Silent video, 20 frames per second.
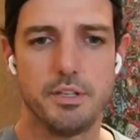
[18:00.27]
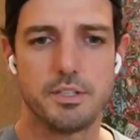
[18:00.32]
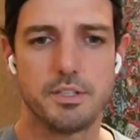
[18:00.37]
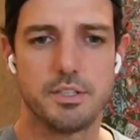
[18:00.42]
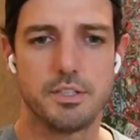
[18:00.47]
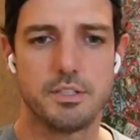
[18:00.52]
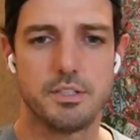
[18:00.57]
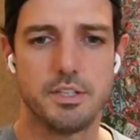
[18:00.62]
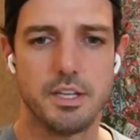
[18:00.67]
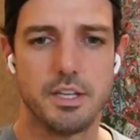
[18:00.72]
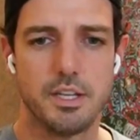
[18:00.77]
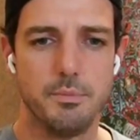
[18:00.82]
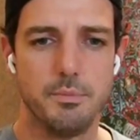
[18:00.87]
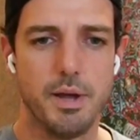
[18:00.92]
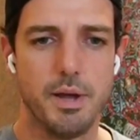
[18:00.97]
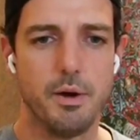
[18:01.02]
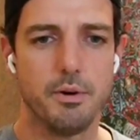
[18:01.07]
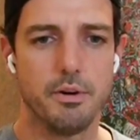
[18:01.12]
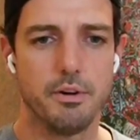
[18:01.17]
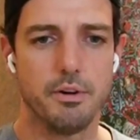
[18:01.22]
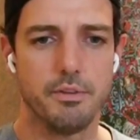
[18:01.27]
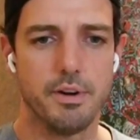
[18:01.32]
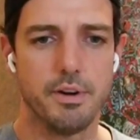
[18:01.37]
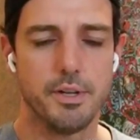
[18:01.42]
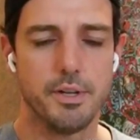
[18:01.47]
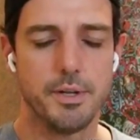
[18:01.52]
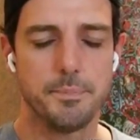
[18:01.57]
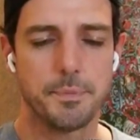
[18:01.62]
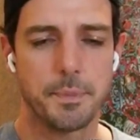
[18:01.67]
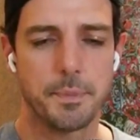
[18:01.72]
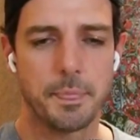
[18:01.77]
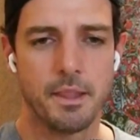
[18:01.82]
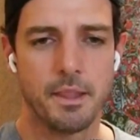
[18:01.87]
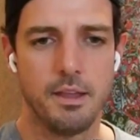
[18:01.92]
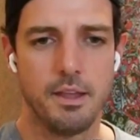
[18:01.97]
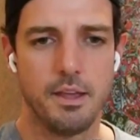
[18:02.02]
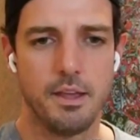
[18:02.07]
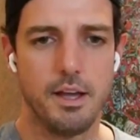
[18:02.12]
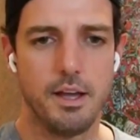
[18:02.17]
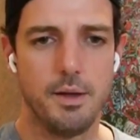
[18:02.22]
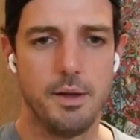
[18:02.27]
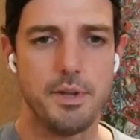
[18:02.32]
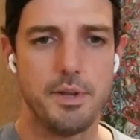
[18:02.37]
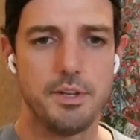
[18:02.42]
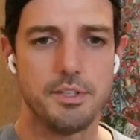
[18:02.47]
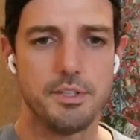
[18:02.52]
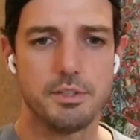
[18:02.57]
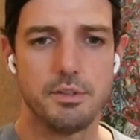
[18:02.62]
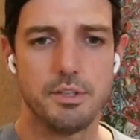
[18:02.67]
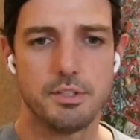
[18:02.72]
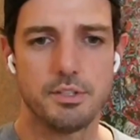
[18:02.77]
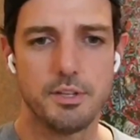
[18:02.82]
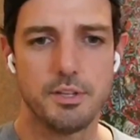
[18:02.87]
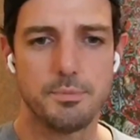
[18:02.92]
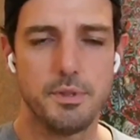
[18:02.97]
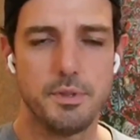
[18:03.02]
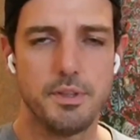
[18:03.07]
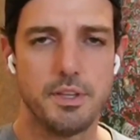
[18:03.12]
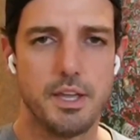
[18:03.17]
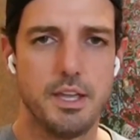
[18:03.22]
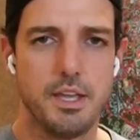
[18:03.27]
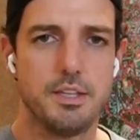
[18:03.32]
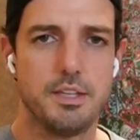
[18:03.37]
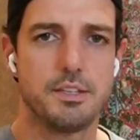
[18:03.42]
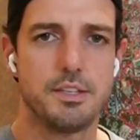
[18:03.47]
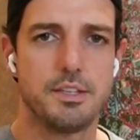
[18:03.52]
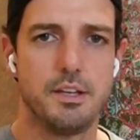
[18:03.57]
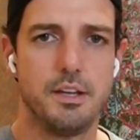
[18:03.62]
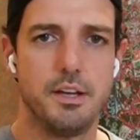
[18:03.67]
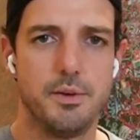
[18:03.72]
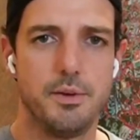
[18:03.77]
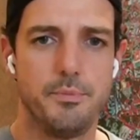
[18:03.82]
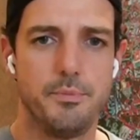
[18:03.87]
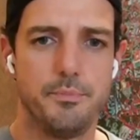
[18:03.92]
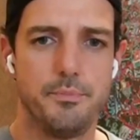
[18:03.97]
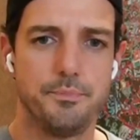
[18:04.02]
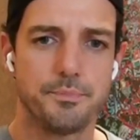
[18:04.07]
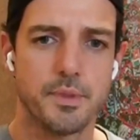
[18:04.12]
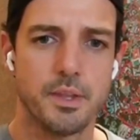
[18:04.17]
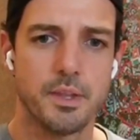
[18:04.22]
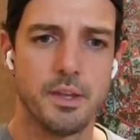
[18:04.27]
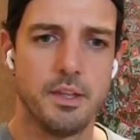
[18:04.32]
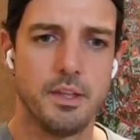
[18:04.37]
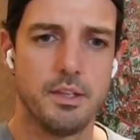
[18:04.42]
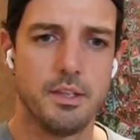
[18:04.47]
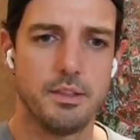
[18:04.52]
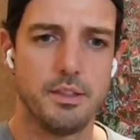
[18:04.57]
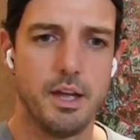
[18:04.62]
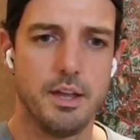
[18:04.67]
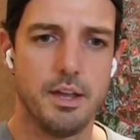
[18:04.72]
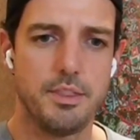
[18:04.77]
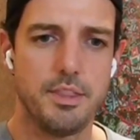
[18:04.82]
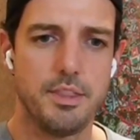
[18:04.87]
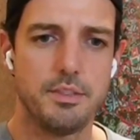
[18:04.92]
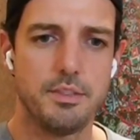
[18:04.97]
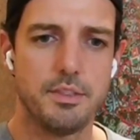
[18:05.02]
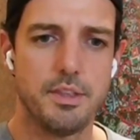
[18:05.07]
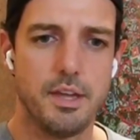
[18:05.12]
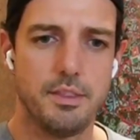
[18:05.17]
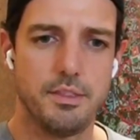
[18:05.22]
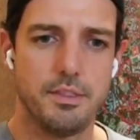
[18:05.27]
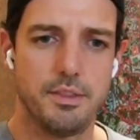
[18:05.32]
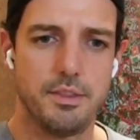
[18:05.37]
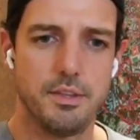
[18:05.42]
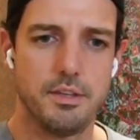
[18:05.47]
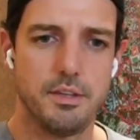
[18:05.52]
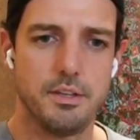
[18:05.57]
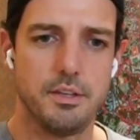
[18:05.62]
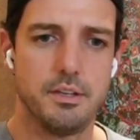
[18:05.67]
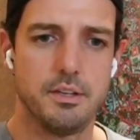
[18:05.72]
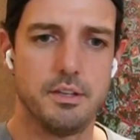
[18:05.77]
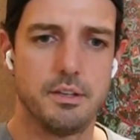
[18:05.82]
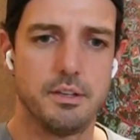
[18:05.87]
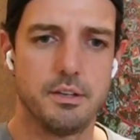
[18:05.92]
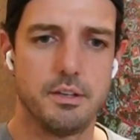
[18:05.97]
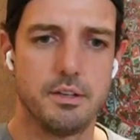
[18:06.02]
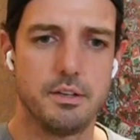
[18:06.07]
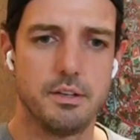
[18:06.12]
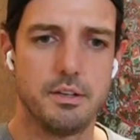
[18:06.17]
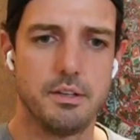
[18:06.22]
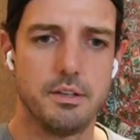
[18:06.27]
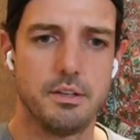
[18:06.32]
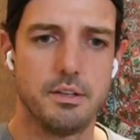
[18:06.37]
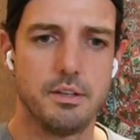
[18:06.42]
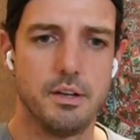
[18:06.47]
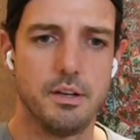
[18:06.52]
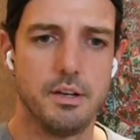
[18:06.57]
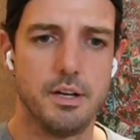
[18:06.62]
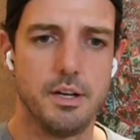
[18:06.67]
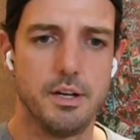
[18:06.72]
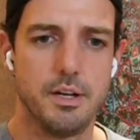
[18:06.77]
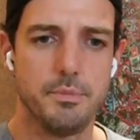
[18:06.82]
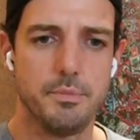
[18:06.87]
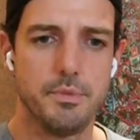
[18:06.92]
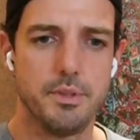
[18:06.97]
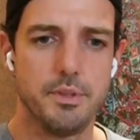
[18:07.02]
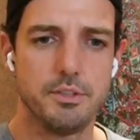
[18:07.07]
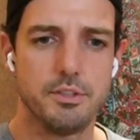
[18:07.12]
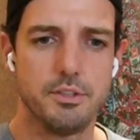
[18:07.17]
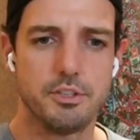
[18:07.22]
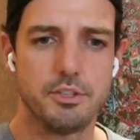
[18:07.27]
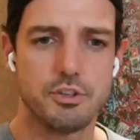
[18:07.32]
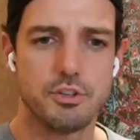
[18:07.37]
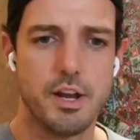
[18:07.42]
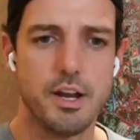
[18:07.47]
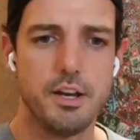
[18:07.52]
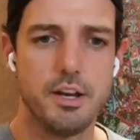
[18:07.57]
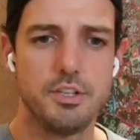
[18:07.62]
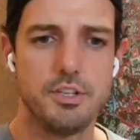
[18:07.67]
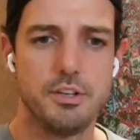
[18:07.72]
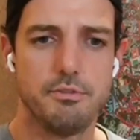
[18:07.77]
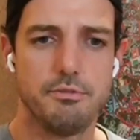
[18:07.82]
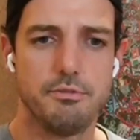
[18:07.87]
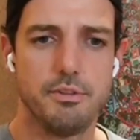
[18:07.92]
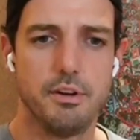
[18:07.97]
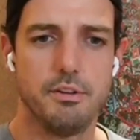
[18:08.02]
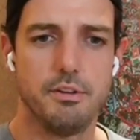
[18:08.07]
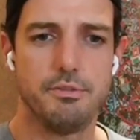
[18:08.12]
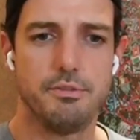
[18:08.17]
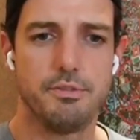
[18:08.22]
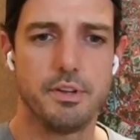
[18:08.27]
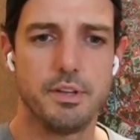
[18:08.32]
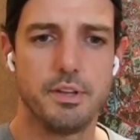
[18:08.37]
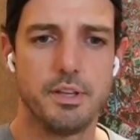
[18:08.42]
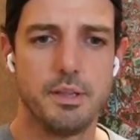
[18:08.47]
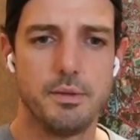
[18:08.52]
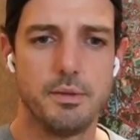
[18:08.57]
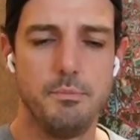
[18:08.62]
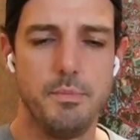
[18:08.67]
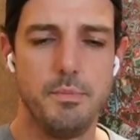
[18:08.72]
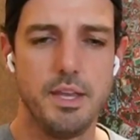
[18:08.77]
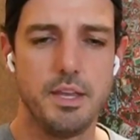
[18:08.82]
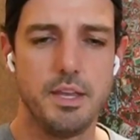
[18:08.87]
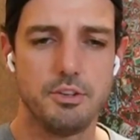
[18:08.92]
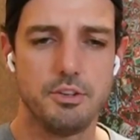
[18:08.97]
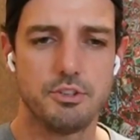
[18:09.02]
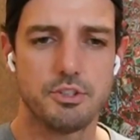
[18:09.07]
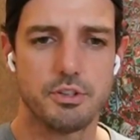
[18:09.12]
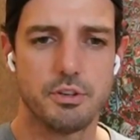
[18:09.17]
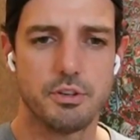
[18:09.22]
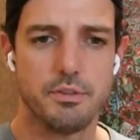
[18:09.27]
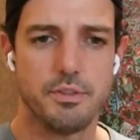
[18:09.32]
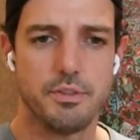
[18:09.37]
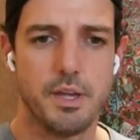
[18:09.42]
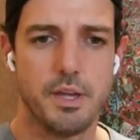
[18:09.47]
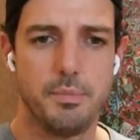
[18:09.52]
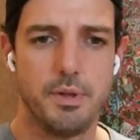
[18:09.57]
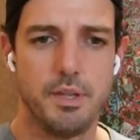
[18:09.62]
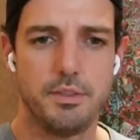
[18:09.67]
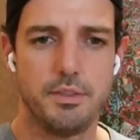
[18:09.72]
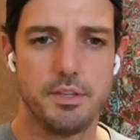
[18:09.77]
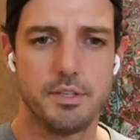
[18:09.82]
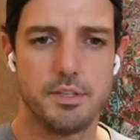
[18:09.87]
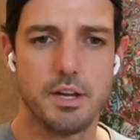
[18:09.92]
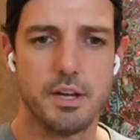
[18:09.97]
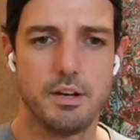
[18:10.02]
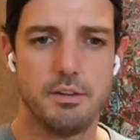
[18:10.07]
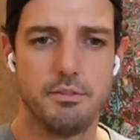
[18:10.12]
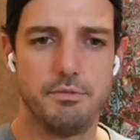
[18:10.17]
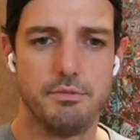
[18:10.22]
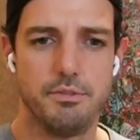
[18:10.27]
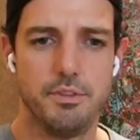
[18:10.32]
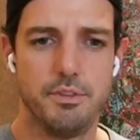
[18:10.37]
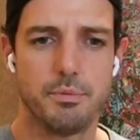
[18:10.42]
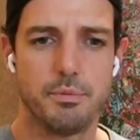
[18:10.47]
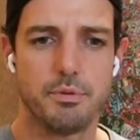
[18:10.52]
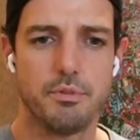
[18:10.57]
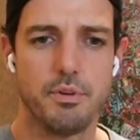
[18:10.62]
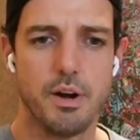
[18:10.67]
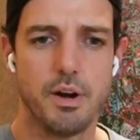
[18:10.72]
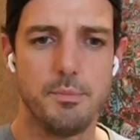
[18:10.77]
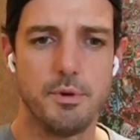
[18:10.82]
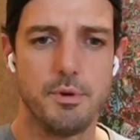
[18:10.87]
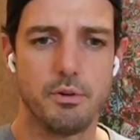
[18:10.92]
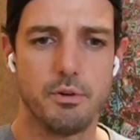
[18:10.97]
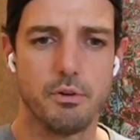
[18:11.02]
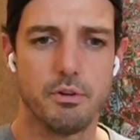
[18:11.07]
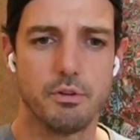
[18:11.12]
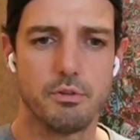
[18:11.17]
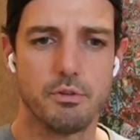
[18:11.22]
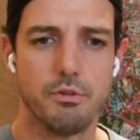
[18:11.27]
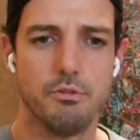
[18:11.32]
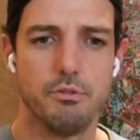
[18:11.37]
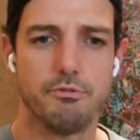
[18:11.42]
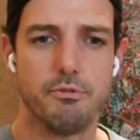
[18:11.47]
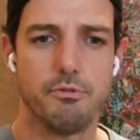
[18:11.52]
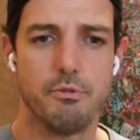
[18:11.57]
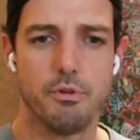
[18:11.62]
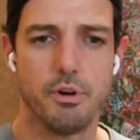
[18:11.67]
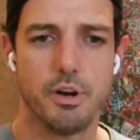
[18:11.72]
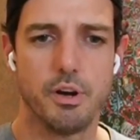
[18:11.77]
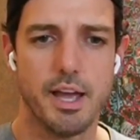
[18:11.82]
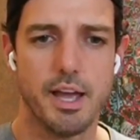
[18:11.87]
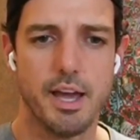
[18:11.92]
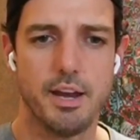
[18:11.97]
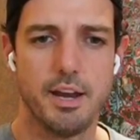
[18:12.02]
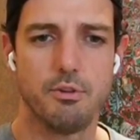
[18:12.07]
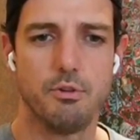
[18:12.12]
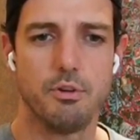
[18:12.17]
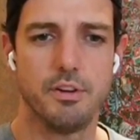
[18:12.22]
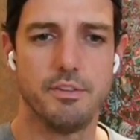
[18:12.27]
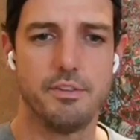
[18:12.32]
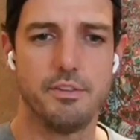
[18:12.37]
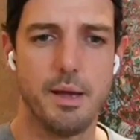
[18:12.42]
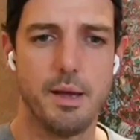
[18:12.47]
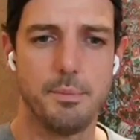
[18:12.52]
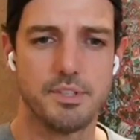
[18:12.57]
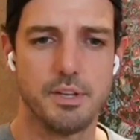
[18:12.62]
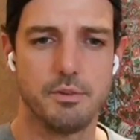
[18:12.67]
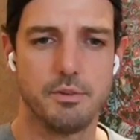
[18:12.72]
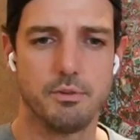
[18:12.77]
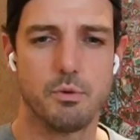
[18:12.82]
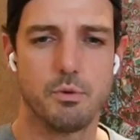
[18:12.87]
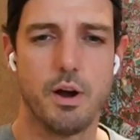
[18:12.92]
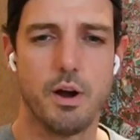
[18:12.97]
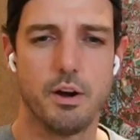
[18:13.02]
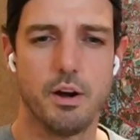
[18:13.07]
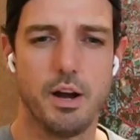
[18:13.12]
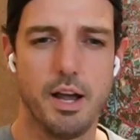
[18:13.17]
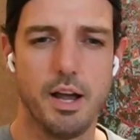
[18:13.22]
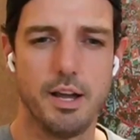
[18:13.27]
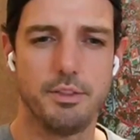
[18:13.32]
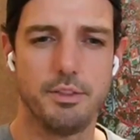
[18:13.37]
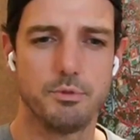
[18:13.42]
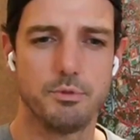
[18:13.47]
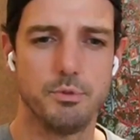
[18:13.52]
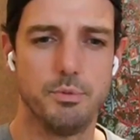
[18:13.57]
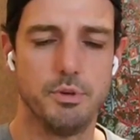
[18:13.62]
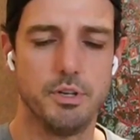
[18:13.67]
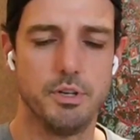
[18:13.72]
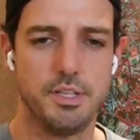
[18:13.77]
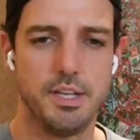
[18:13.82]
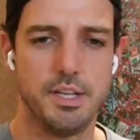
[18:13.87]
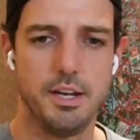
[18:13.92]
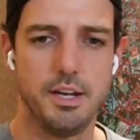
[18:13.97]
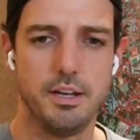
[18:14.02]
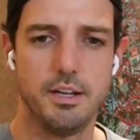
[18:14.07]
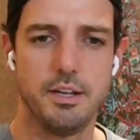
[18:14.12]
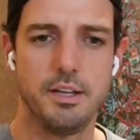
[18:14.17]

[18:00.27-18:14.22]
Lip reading: sticking power around it. And so that's been the case. I think that the strategy of making sure that Pyth is kind of the primary oracle for a category of apps that require high throughput data